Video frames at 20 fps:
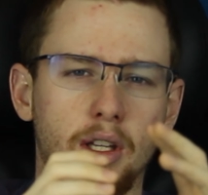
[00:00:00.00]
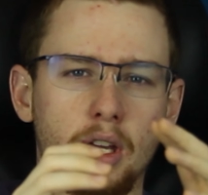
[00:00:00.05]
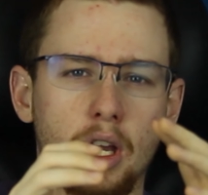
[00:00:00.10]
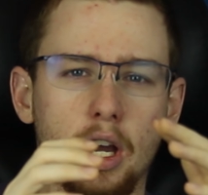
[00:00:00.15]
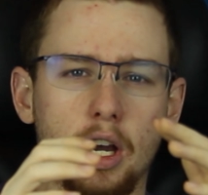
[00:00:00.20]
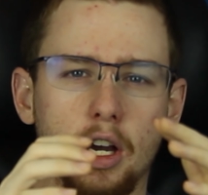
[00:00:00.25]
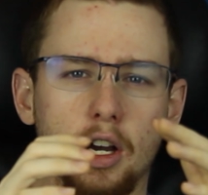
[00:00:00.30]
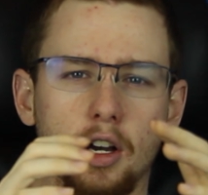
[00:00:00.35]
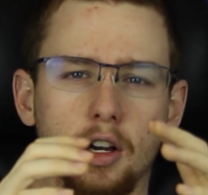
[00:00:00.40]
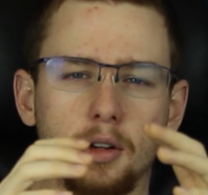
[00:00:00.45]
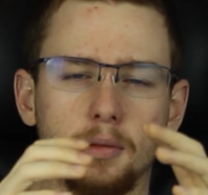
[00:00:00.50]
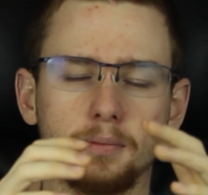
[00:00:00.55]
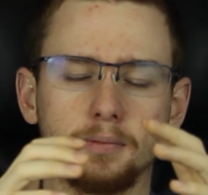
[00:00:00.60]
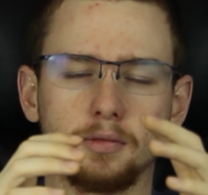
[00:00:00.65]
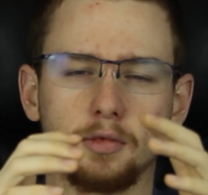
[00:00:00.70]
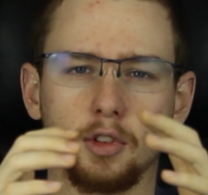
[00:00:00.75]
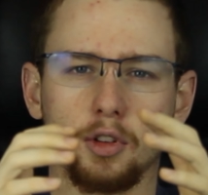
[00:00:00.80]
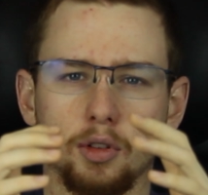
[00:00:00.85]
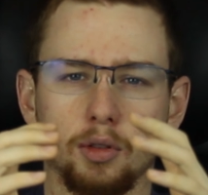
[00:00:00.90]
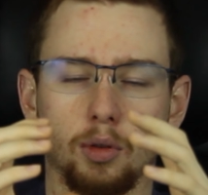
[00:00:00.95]
the
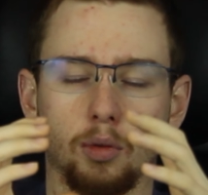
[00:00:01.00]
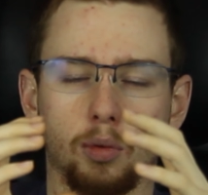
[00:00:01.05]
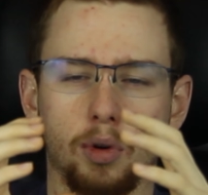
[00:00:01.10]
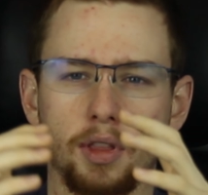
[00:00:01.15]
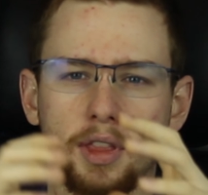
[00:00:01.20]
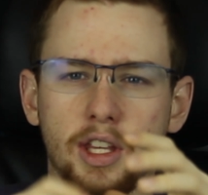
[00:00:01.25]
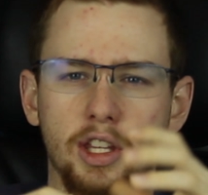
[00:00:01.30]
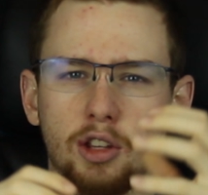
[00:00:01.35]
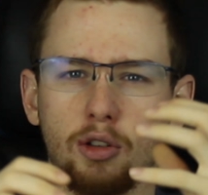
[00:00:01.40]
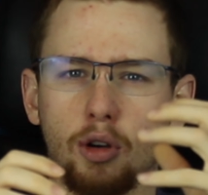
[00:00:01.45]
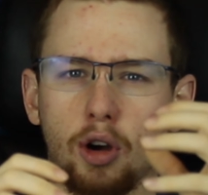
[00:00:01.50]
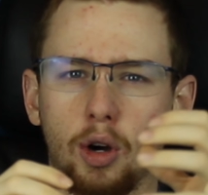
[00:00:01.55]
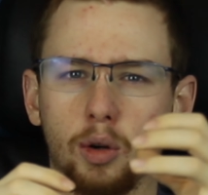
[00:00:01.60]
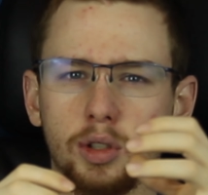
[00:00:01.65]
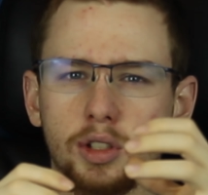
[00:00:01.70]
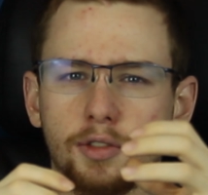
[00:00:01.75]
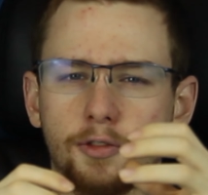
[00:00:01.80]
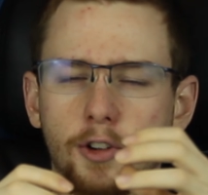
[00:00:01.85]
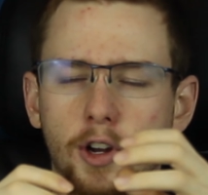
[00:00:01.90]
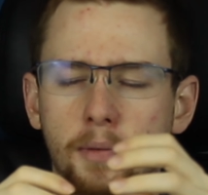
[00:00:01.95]
one that you
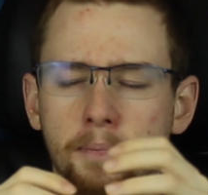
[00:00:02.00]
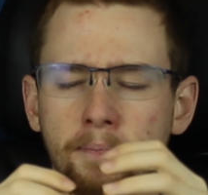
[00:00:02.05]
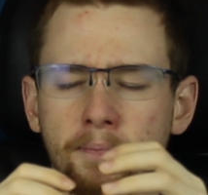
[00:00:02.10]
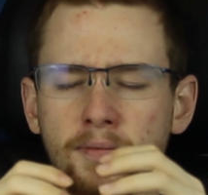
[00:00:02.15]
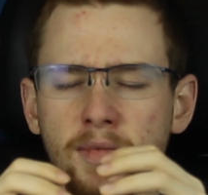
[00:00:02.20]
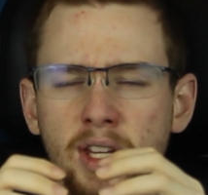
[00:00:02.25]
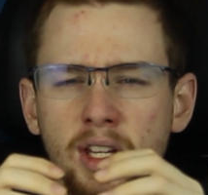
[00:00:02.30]
host from,